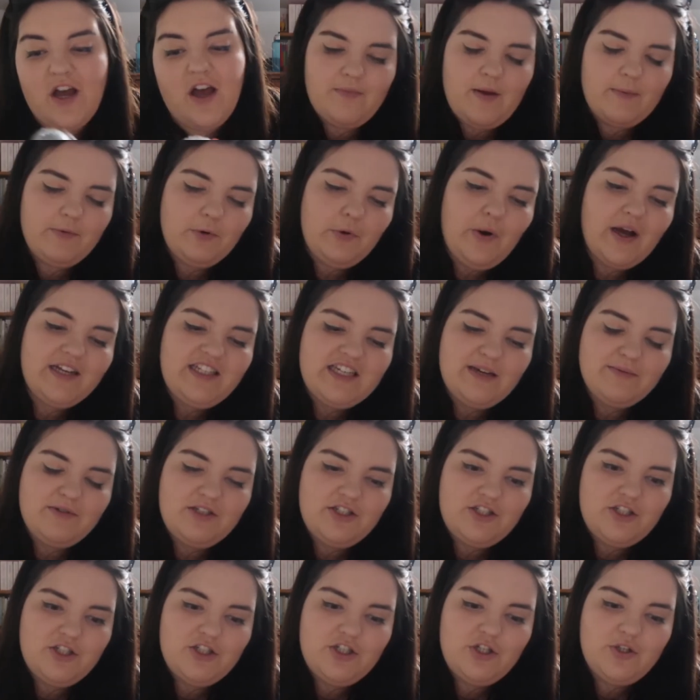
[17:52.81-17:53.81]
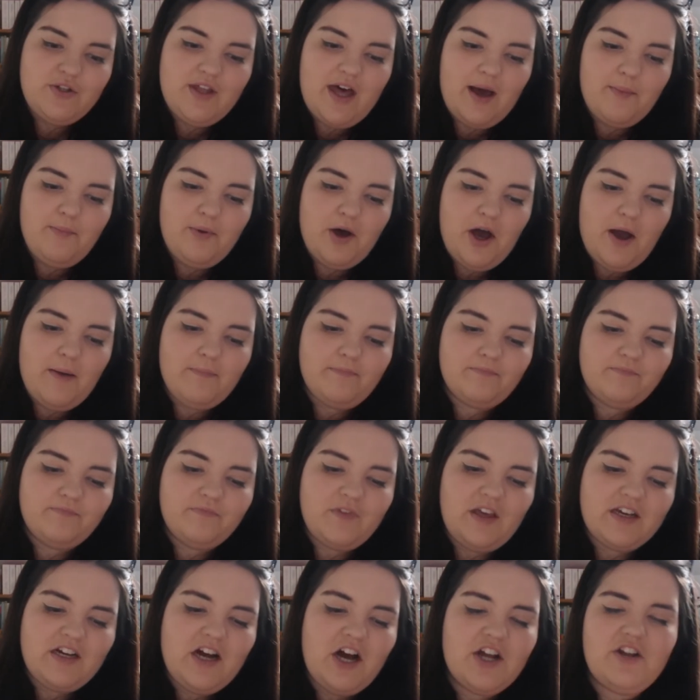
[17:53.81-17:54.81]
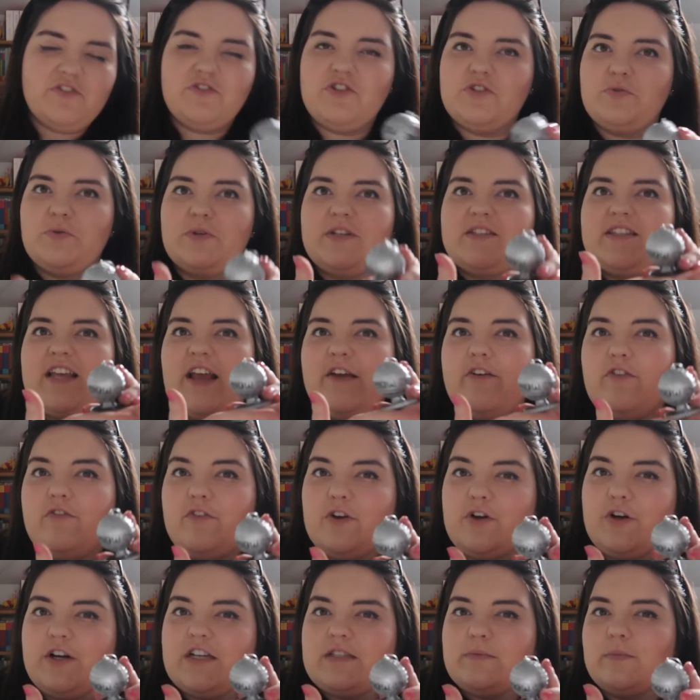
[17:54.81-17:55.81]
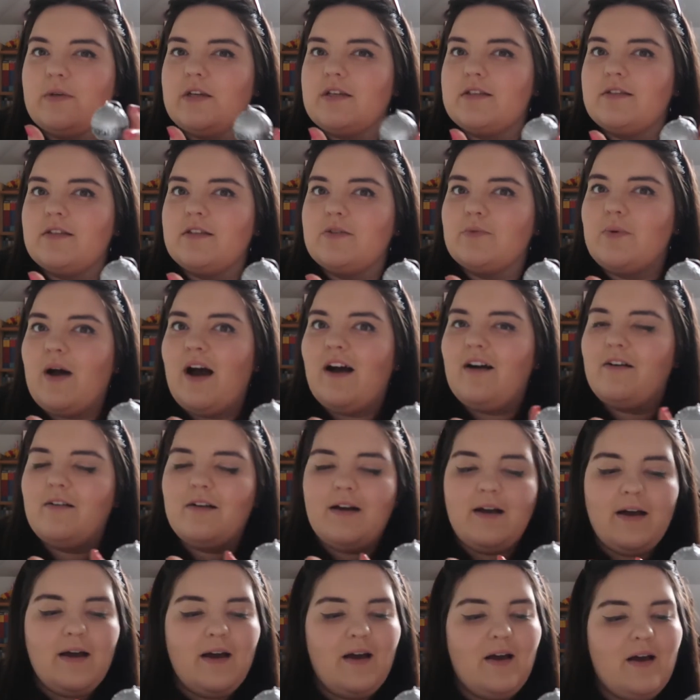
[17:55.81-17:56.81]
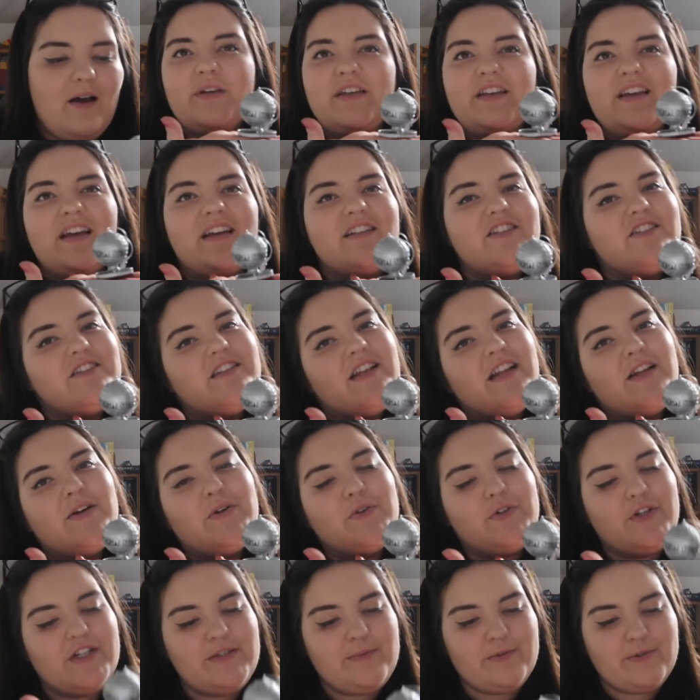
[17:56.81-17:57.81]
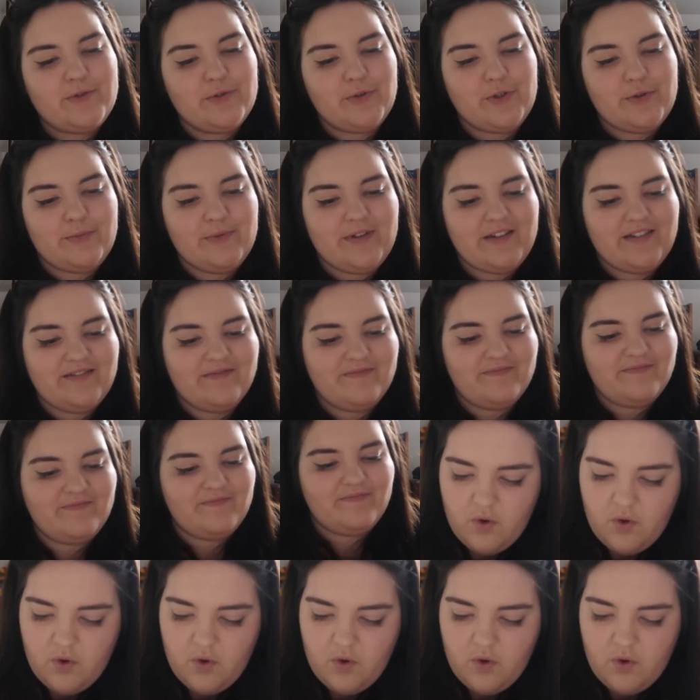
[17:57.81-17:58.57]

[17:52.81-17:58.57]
I'm quite tempted to do that, but I kind of just want to save it for Christmas as well. But yeah, just a little Christmas ornament.